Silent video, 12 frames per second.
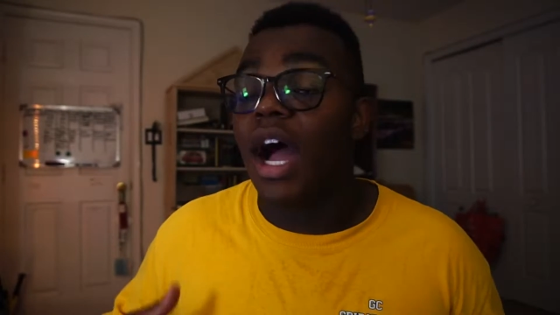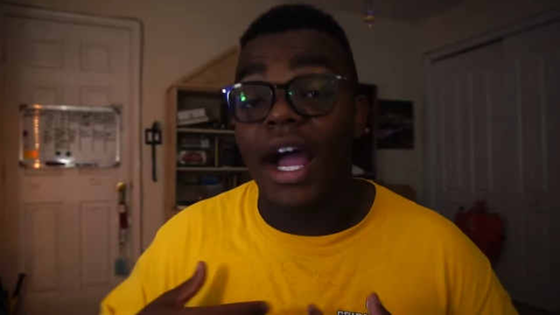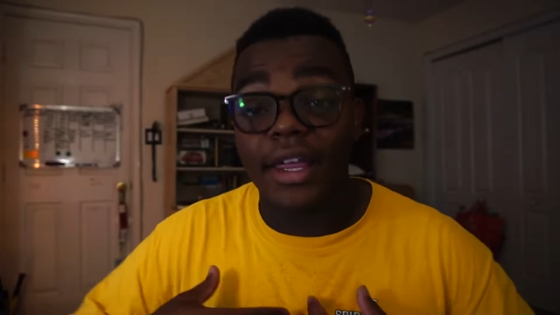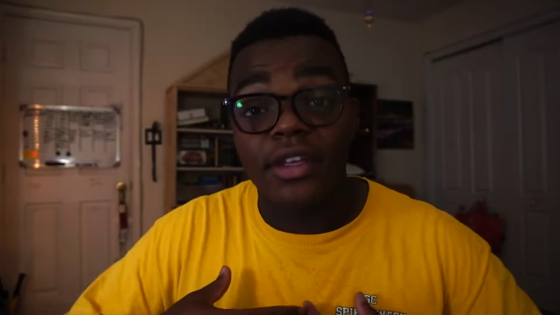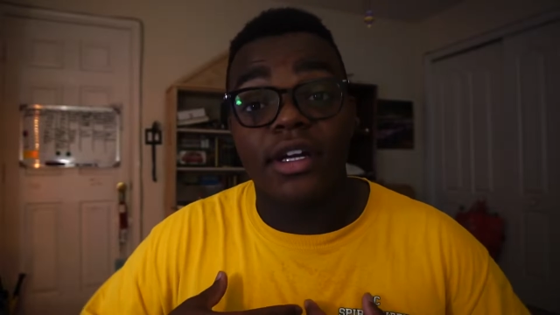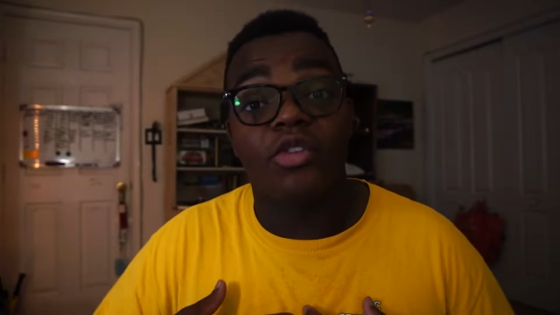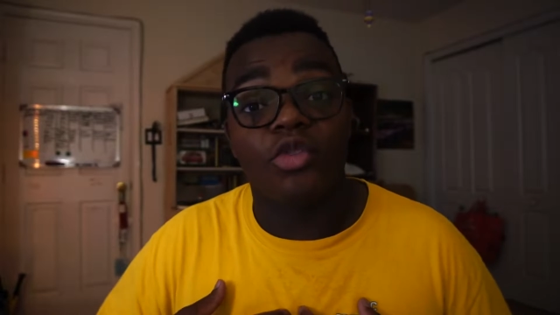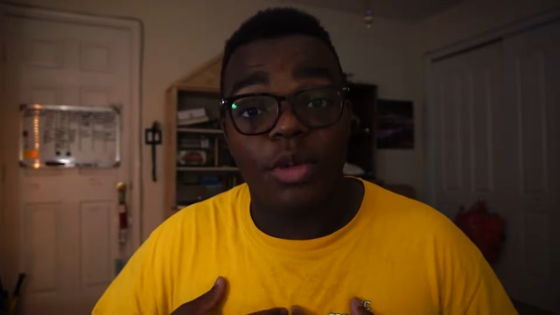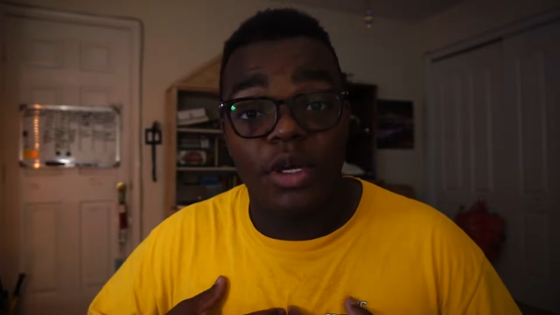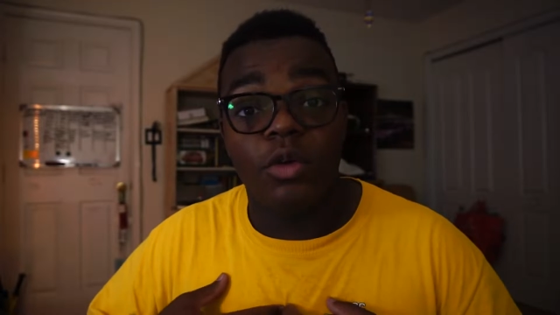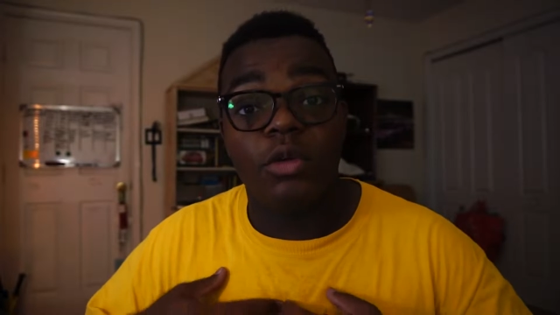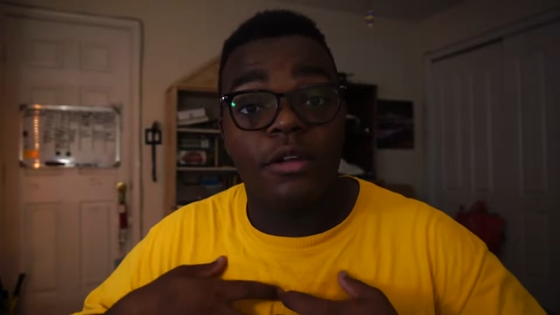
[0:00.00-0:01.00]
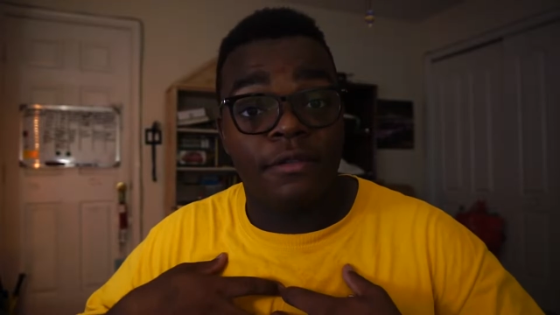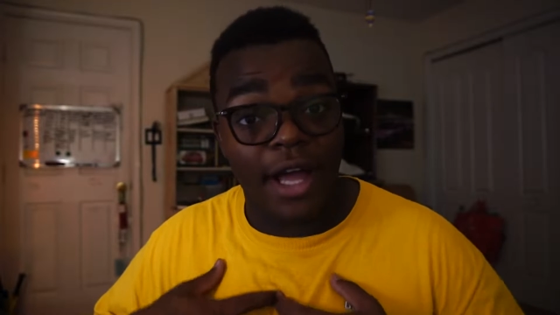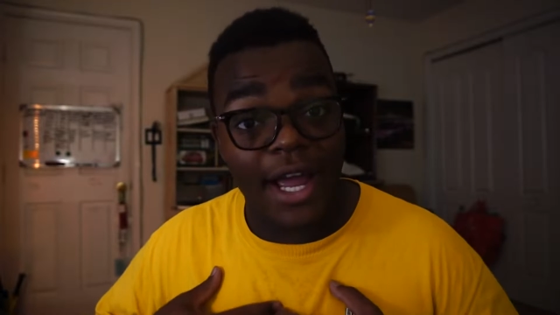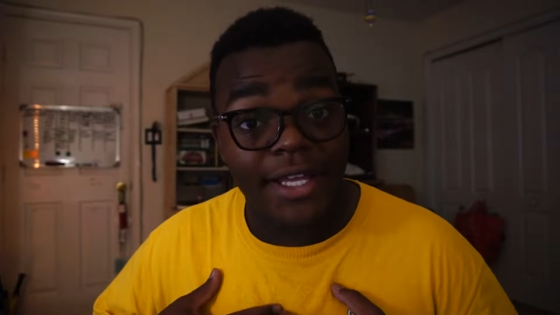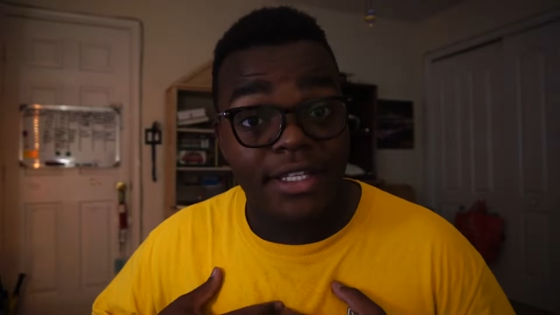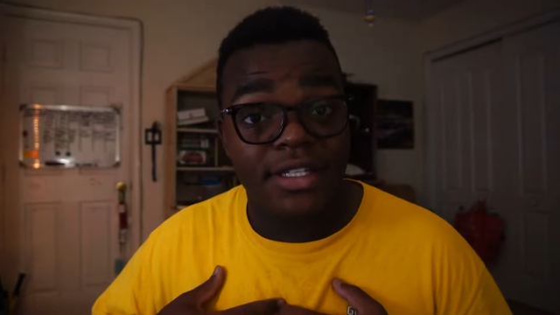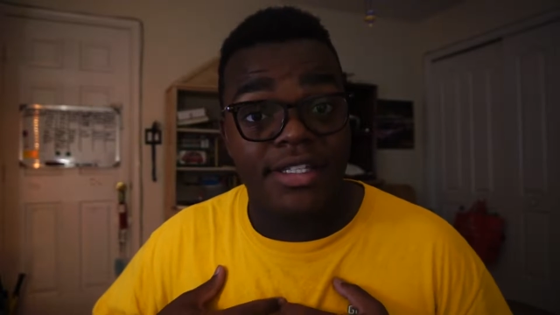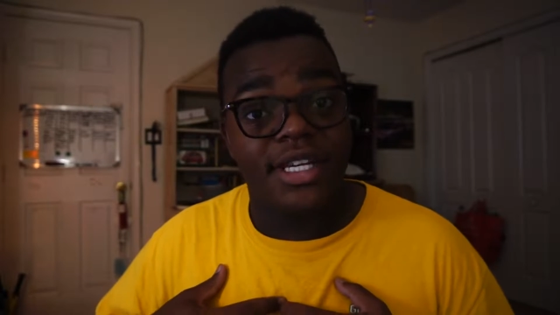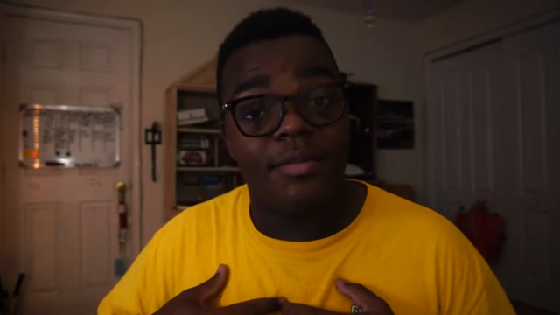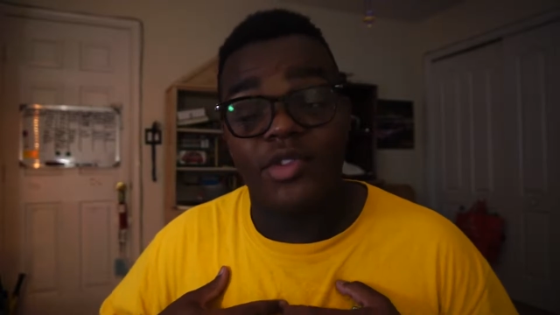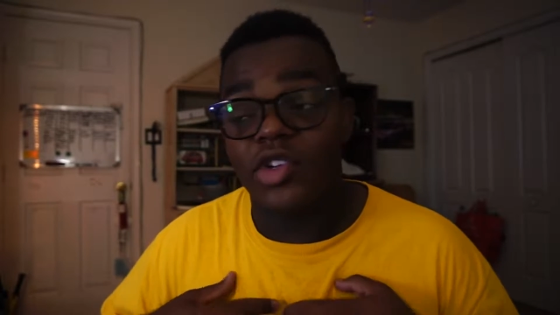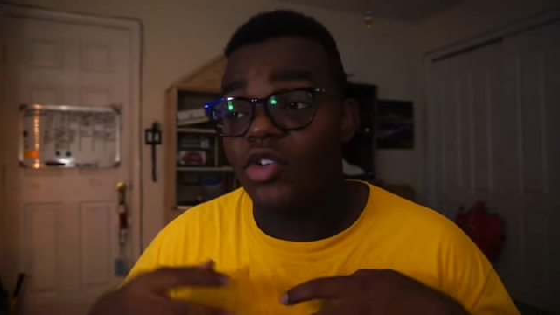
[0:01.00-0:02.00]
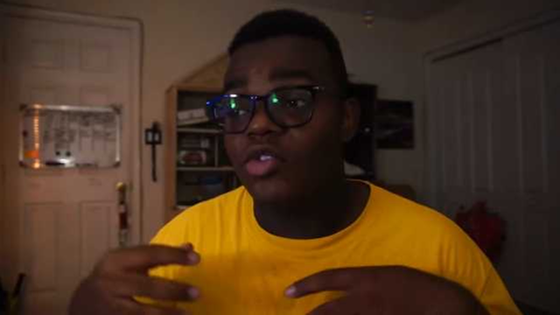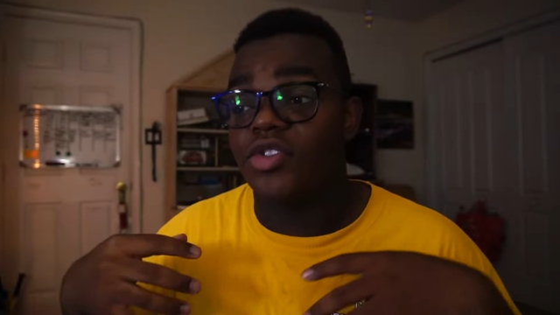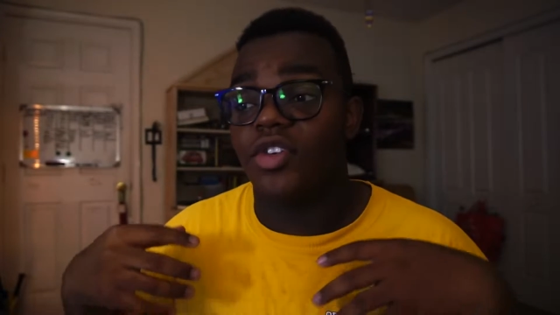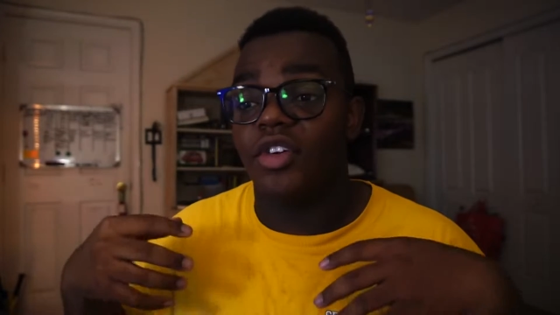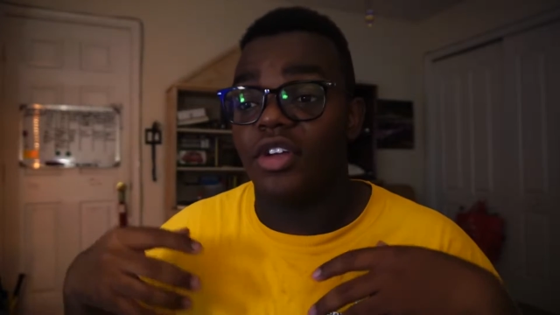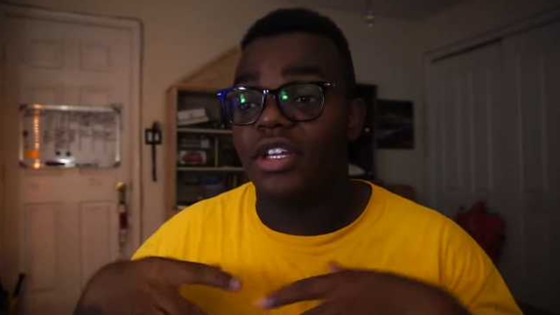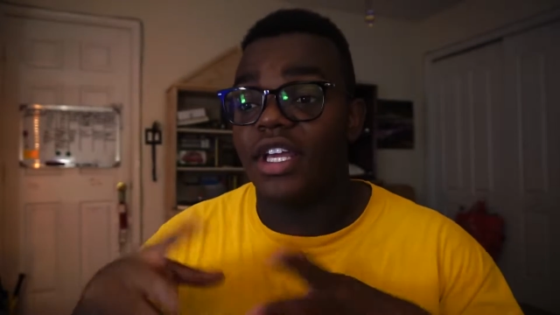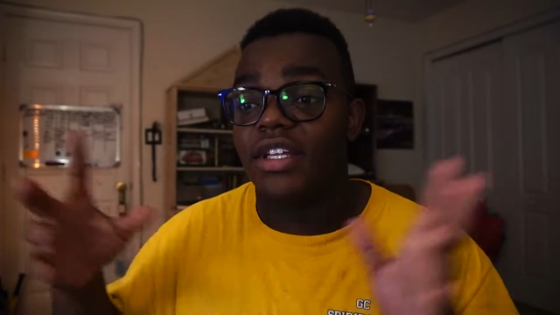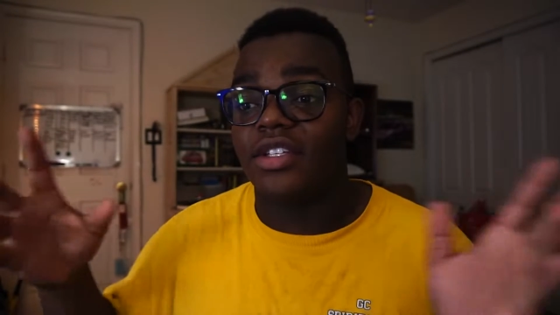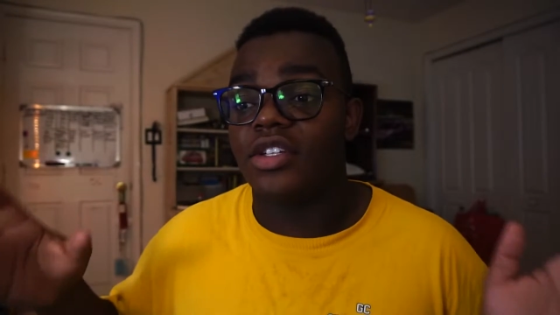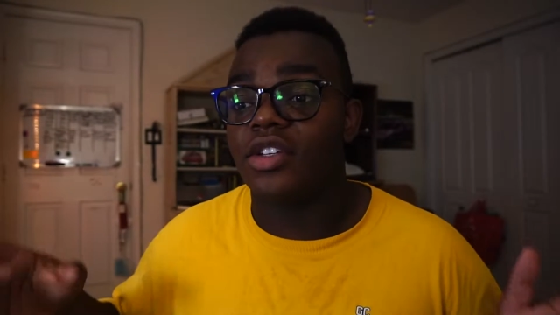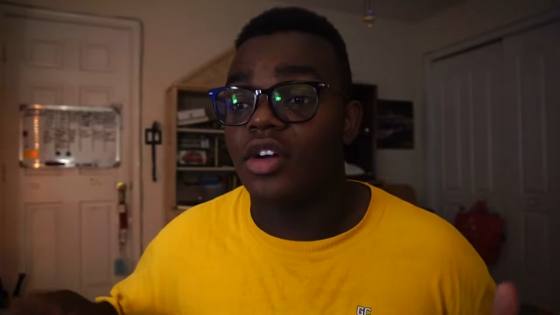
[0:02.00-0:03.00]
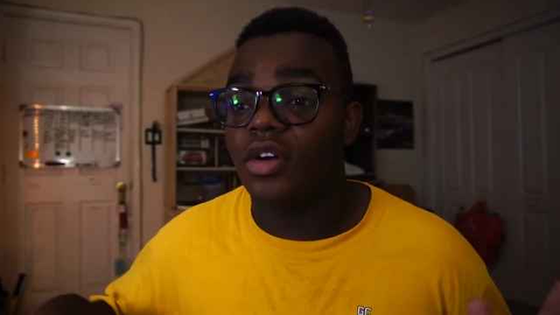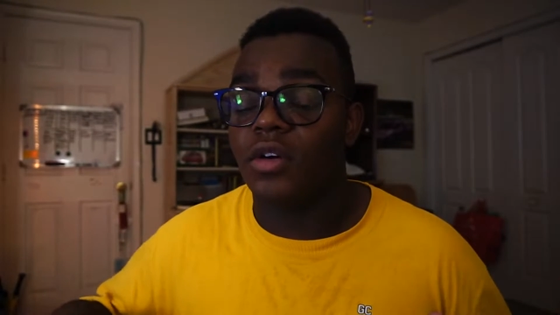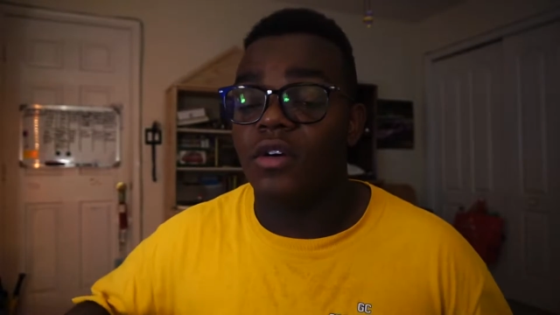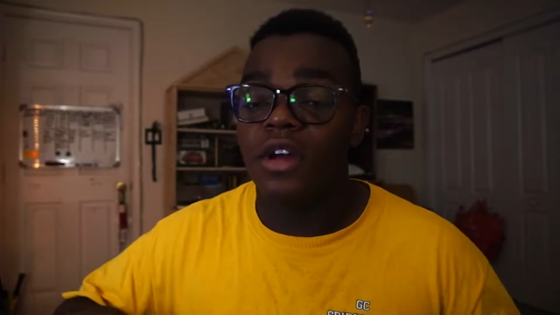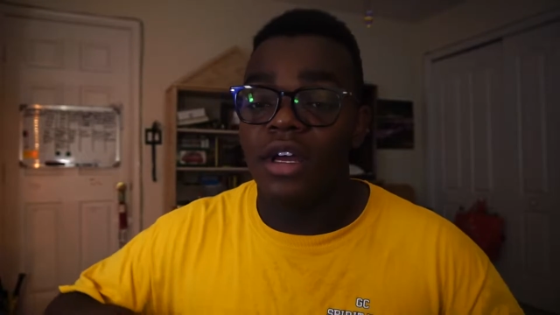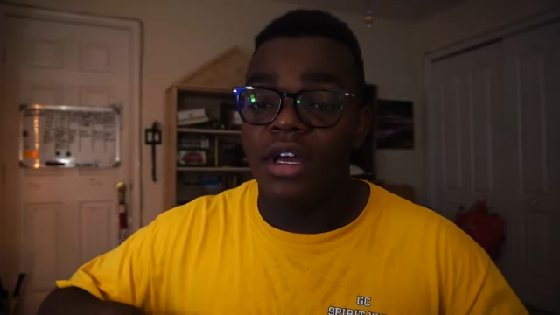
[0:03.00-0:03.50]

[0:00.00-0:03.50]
I thought it would be cool if I did some too, so you could get to know